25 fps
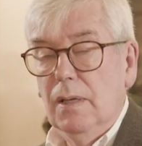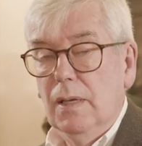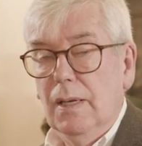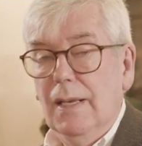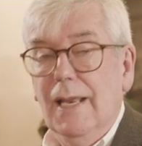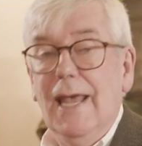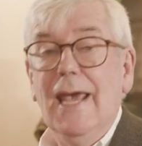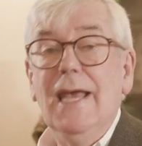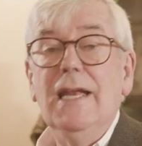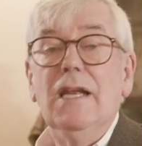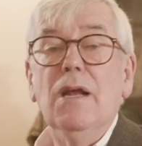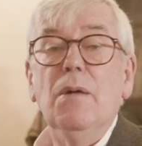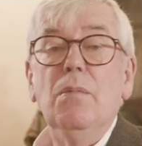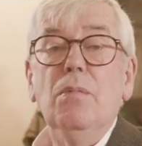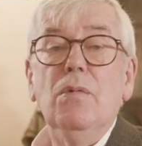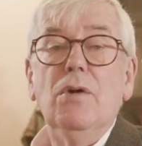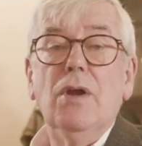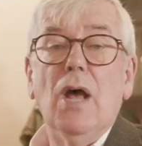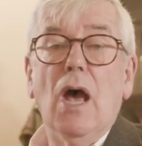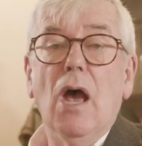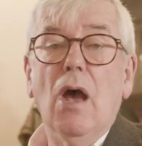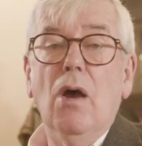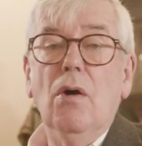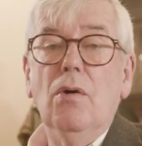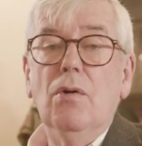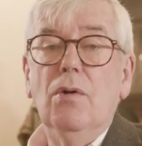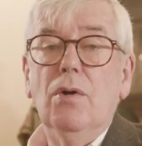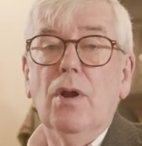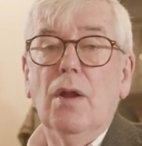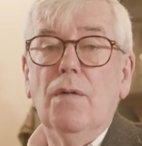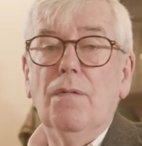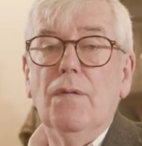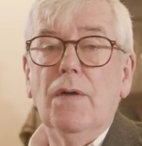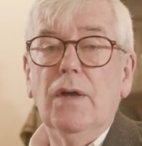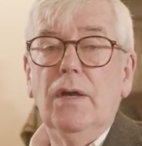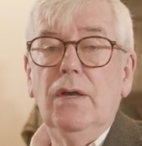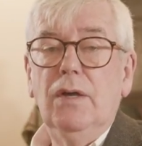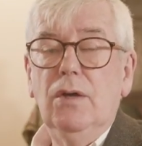laid him down
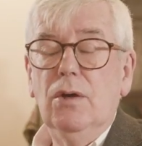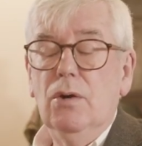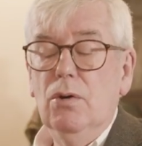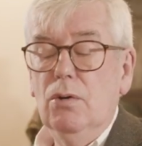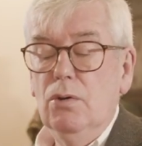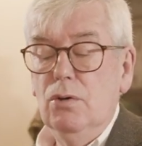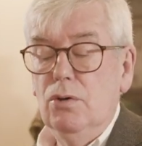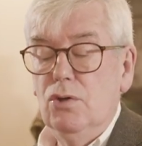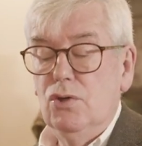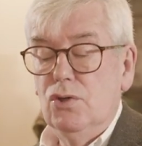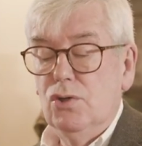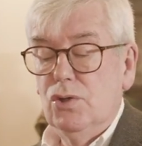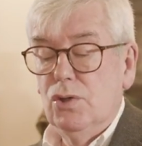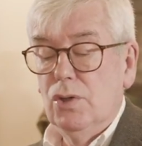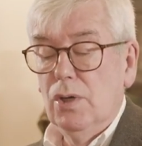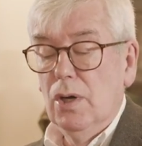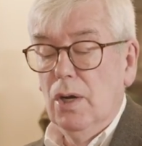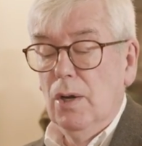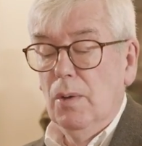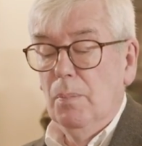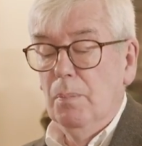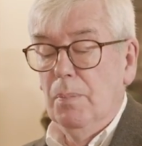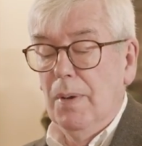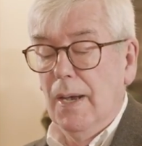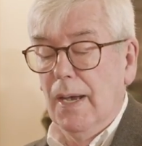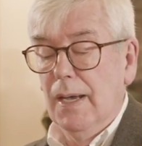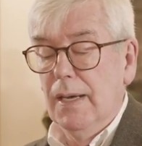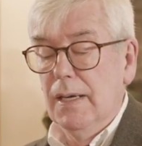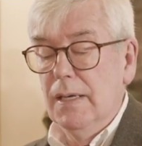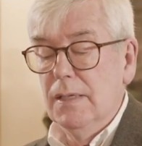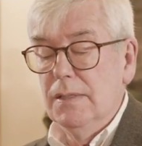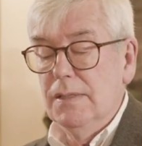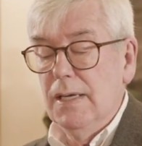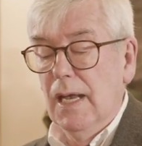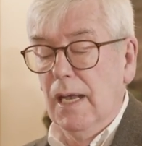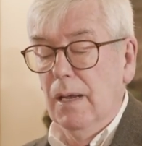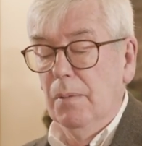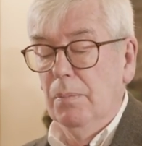on the huge
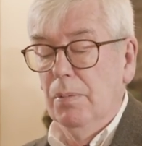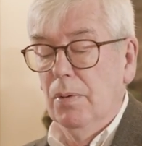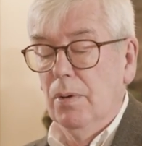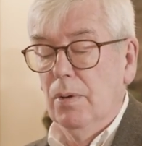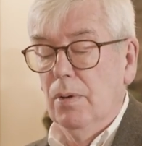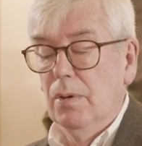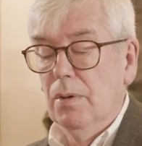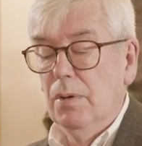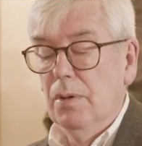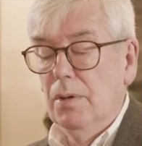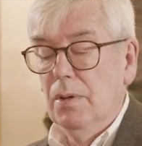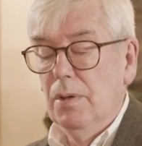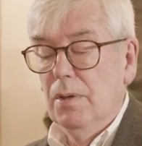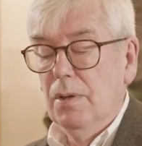pine table,